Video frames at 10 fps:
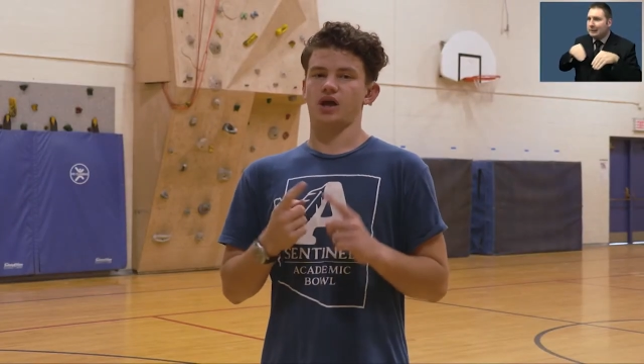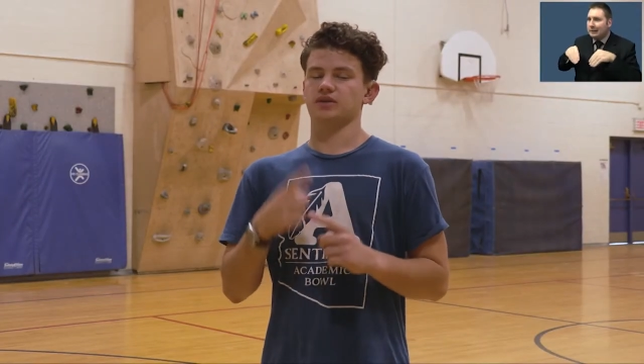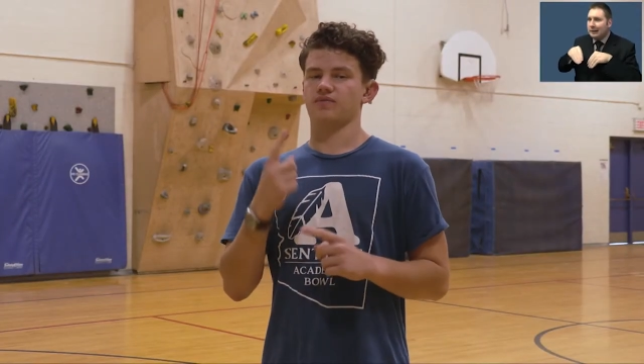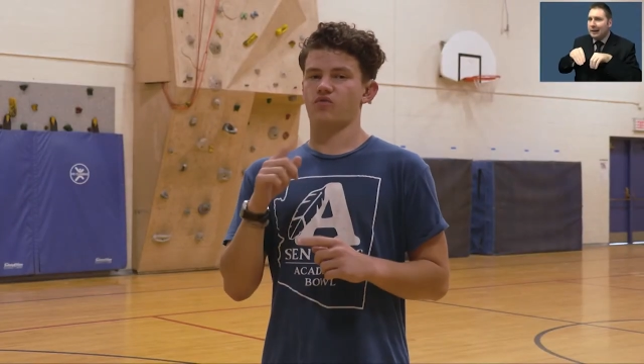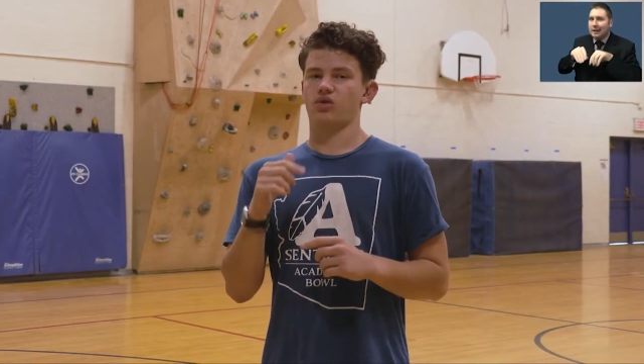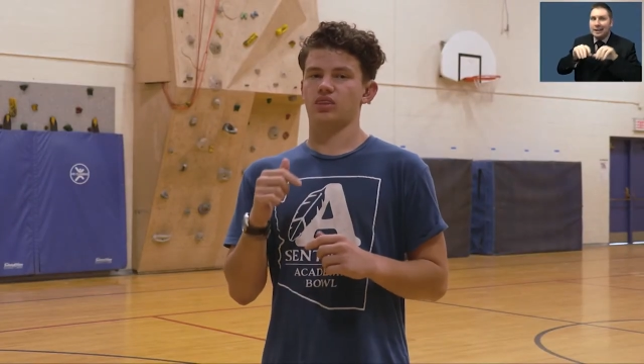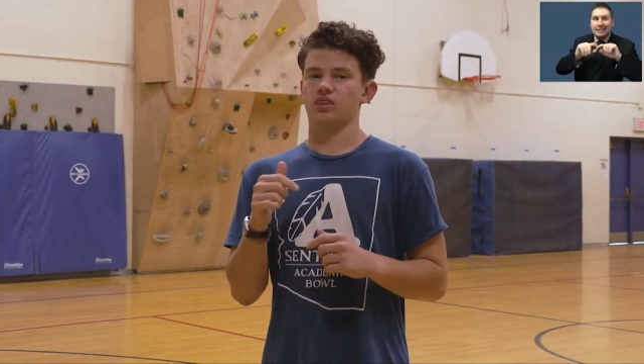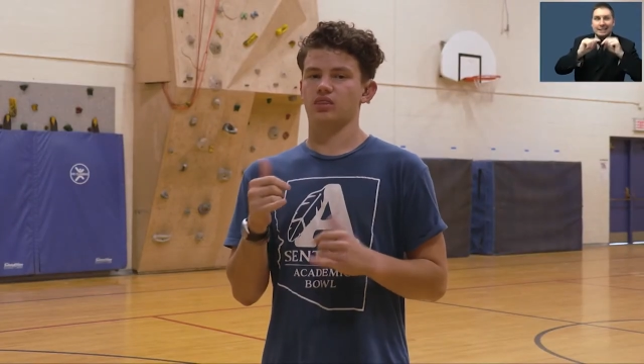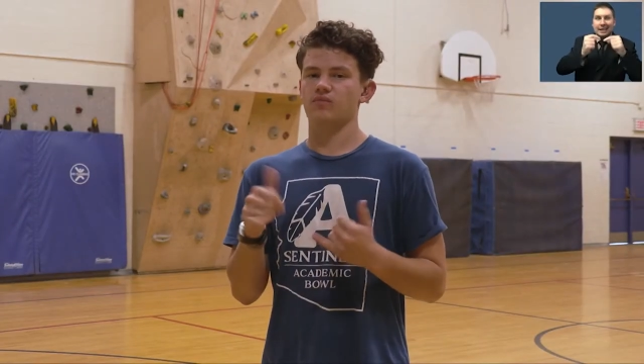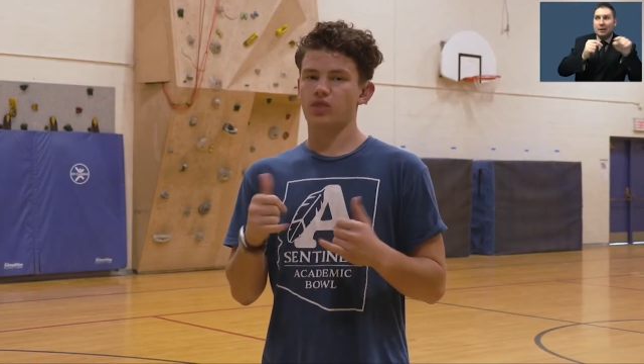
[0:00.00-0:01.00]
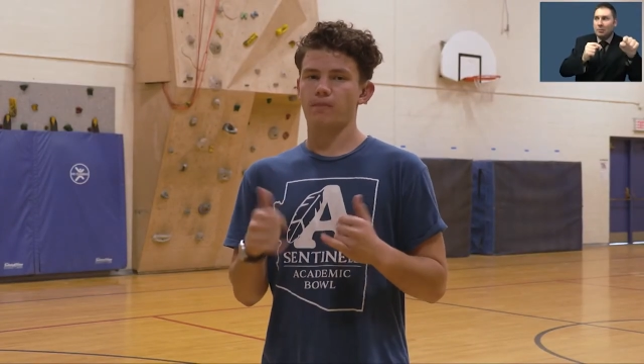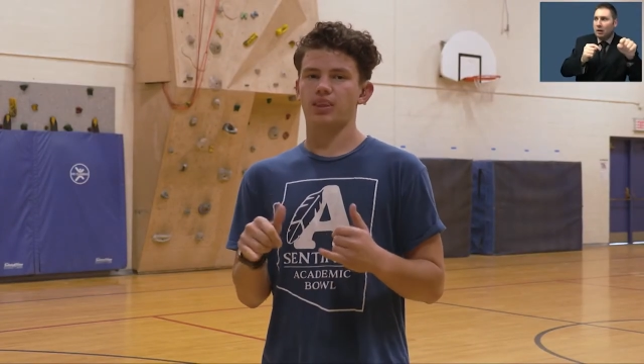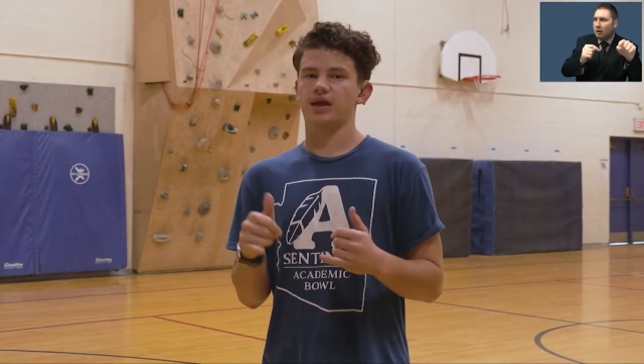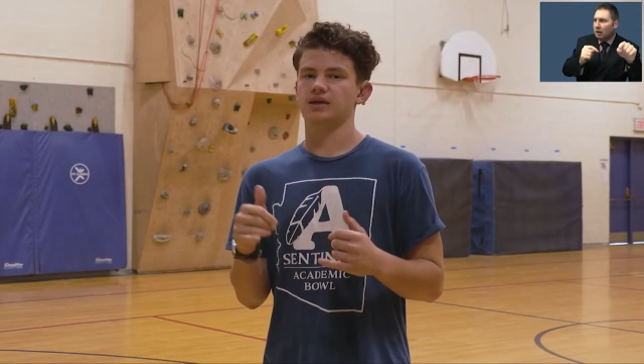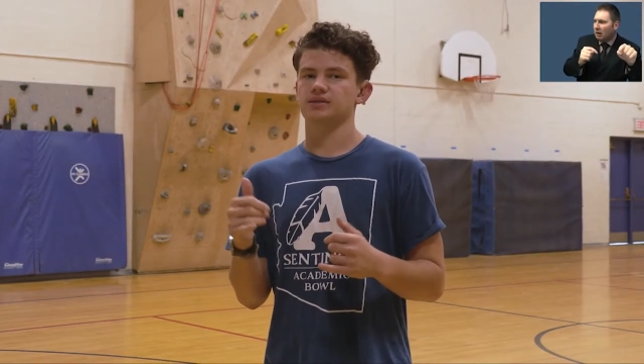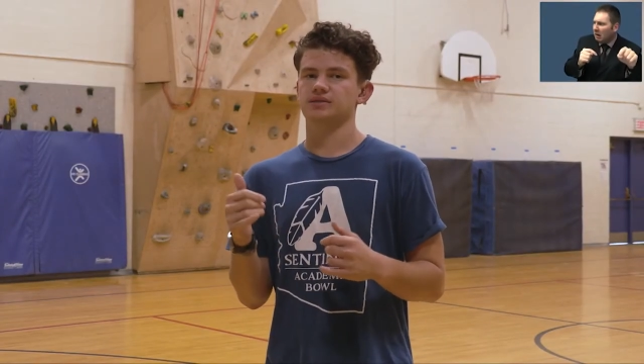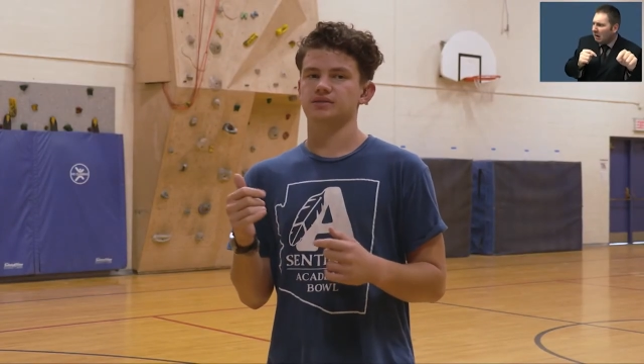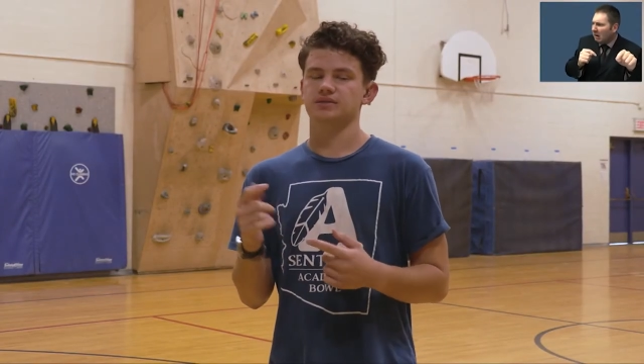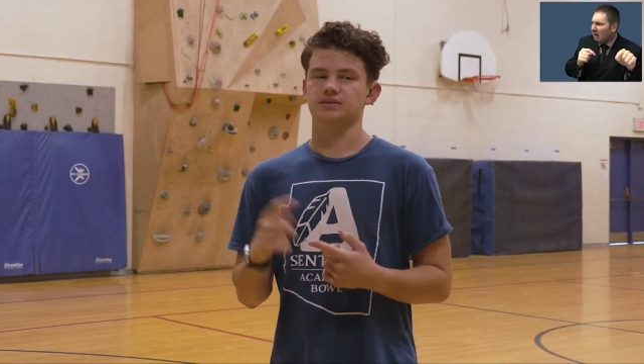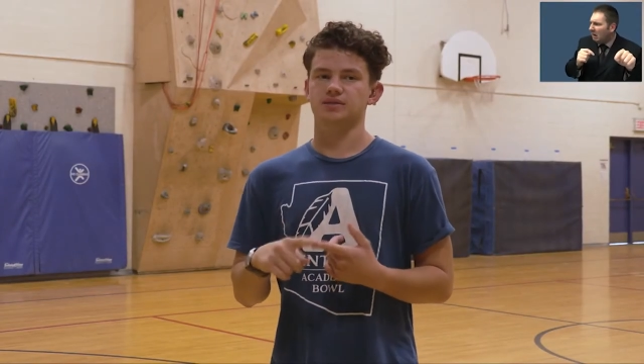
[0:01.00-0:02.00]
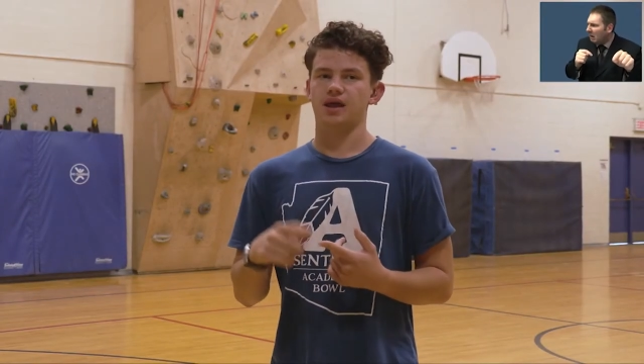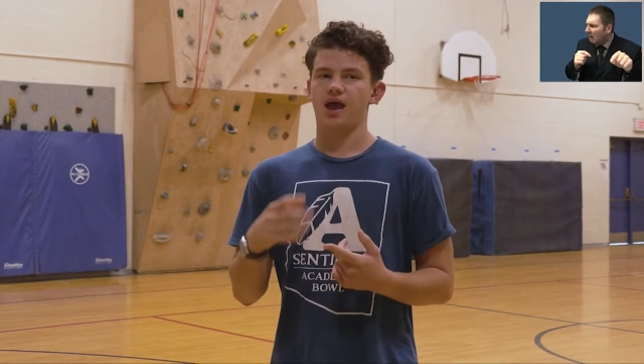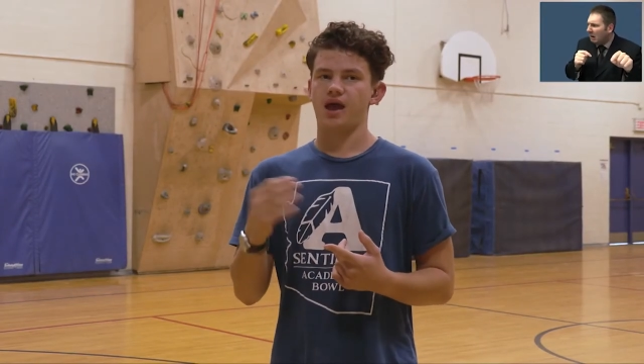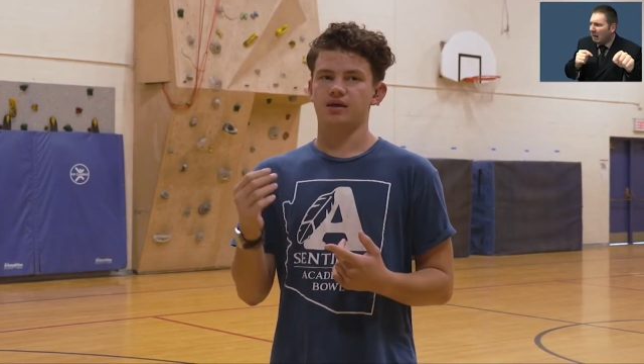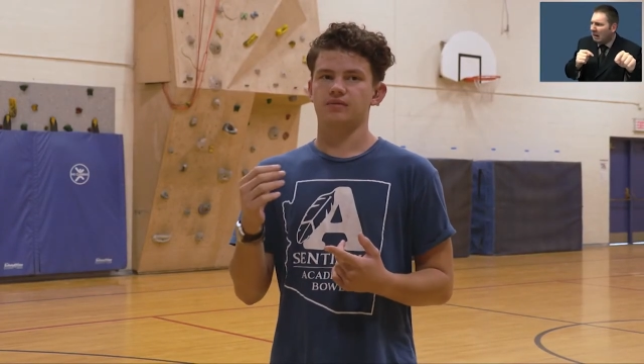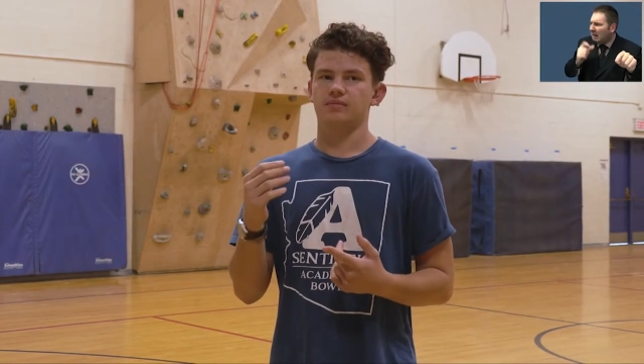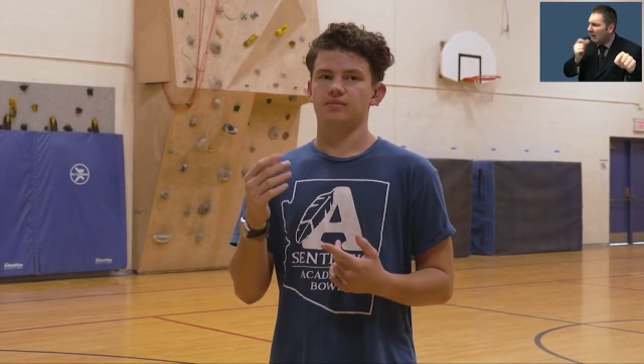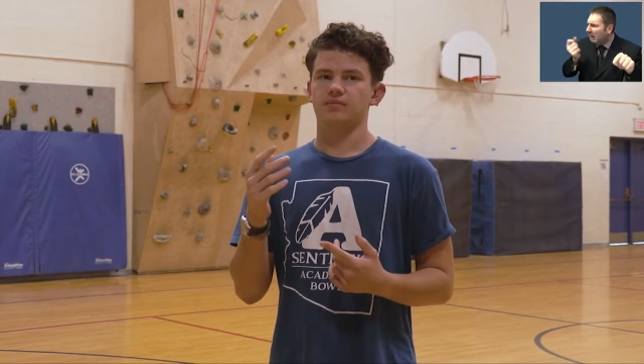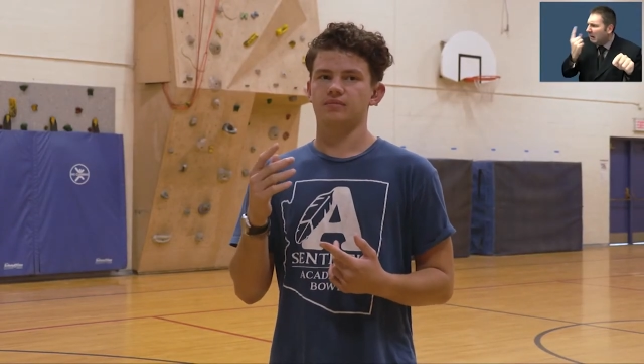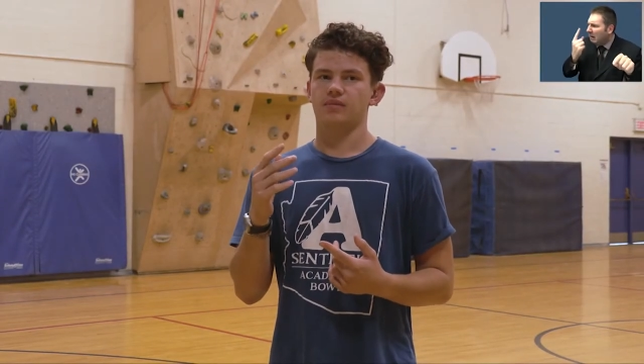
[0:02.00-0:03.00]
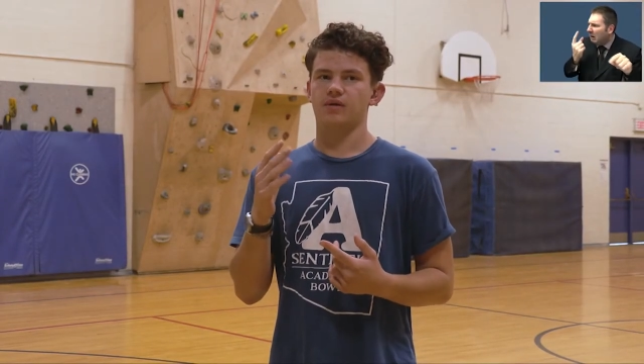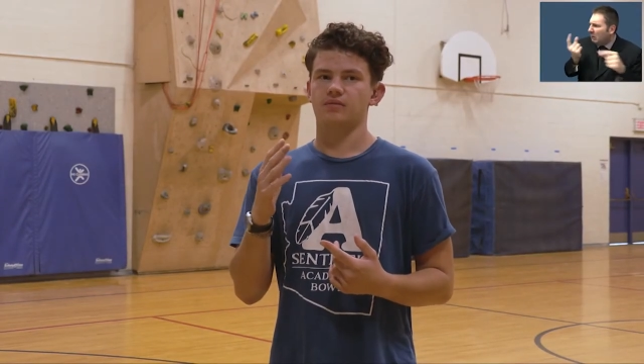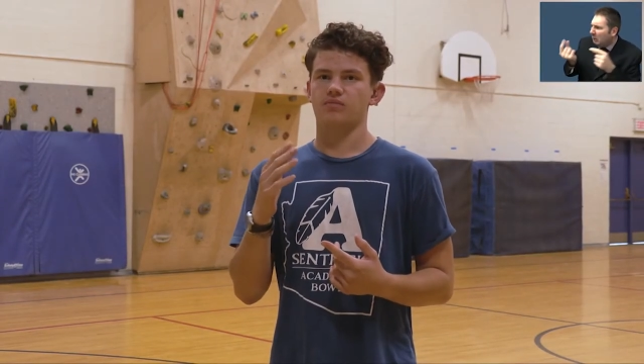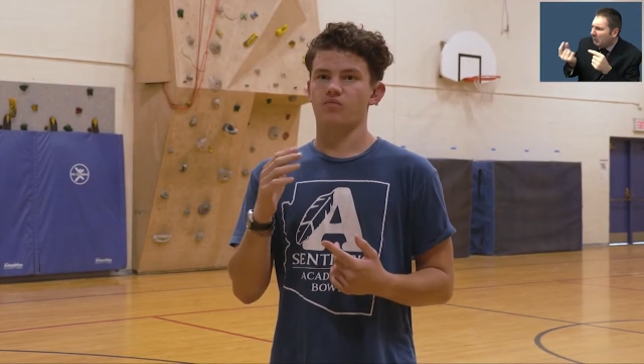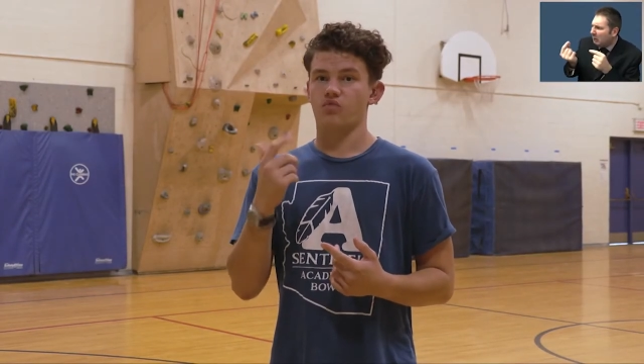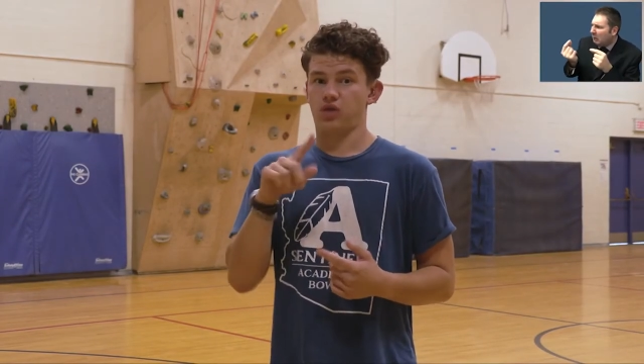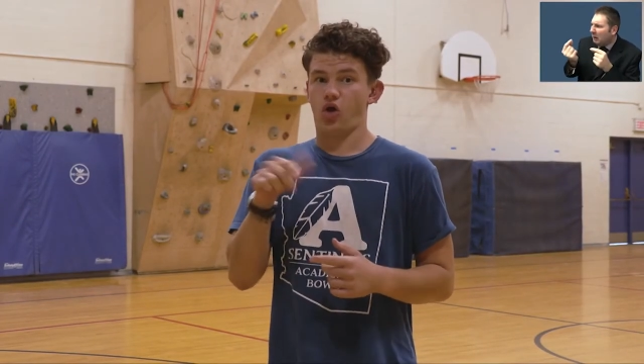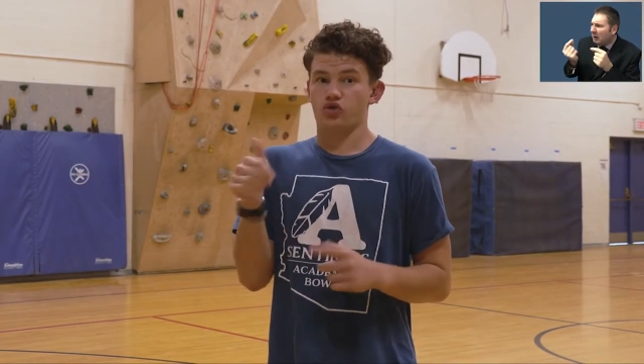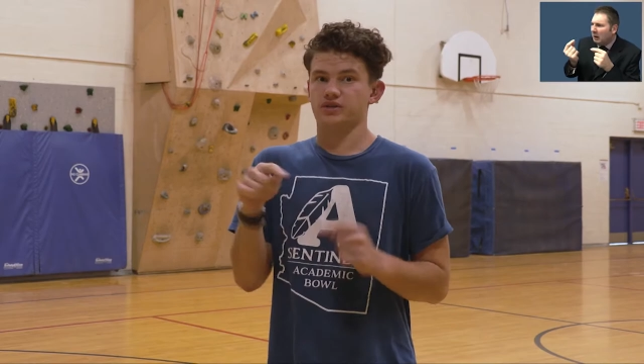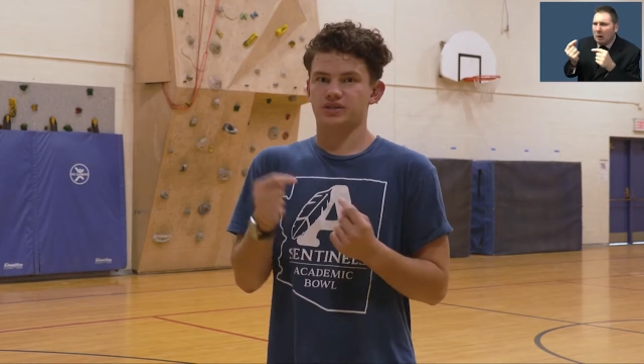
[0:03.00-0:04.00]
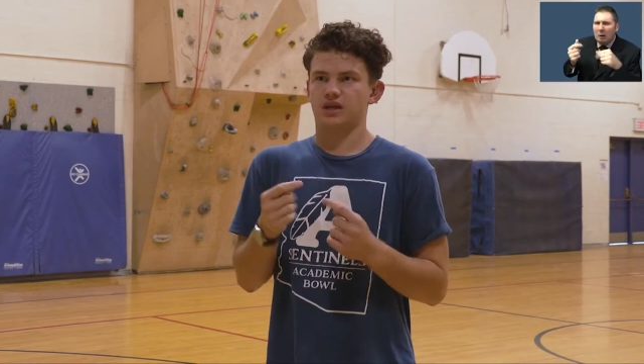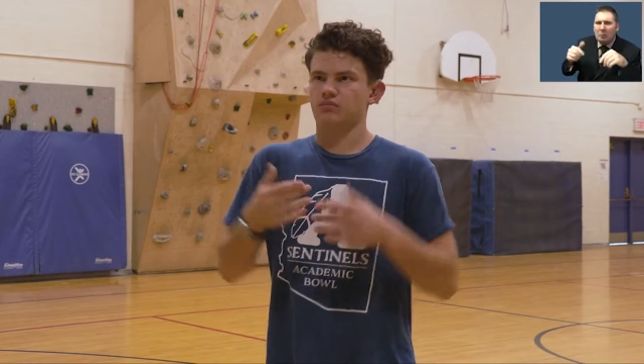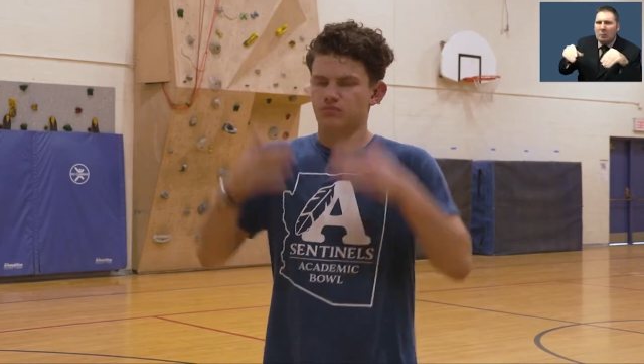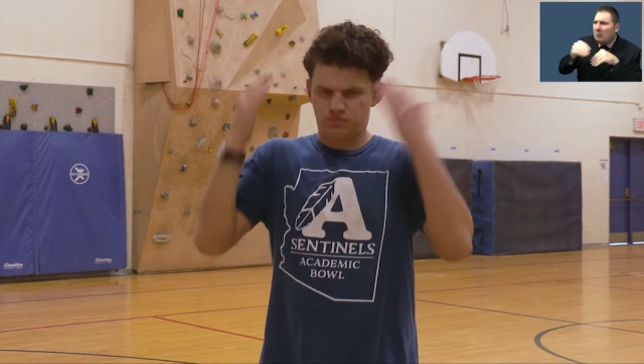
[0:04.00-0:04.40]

signs for the plays and for the other team that they don't know. It's like,